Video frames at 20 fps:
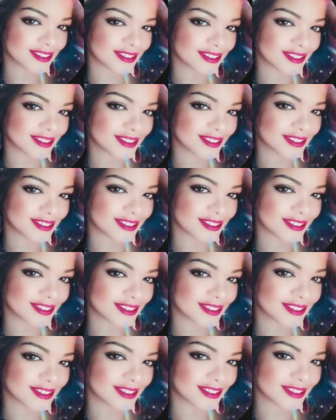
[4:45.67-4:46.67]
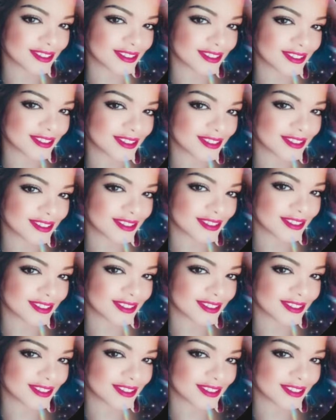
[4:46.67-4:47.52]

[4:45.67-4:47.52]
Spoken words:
(silence)